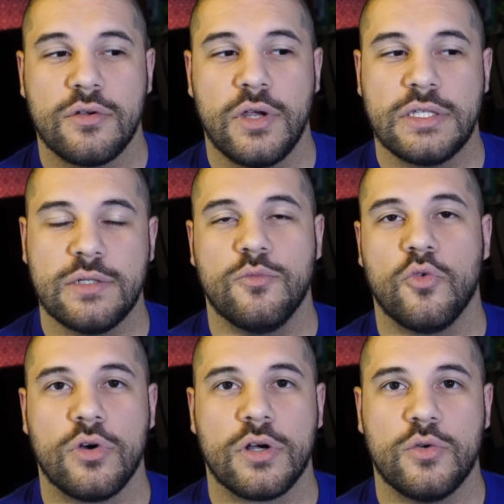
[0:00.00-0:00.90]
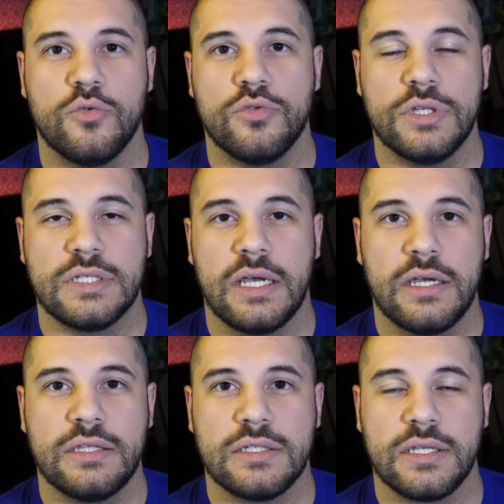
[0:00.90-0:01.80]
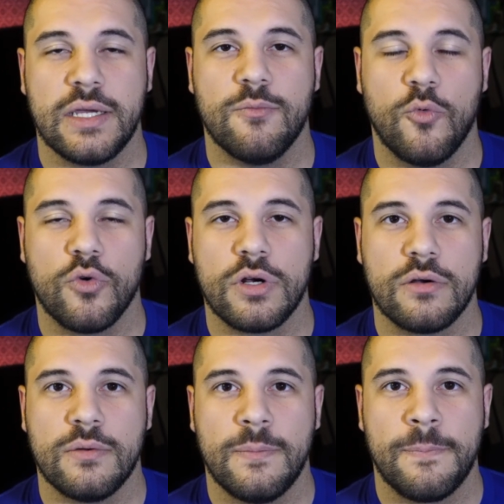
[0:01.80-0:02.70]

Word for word: create some more cool designs and get more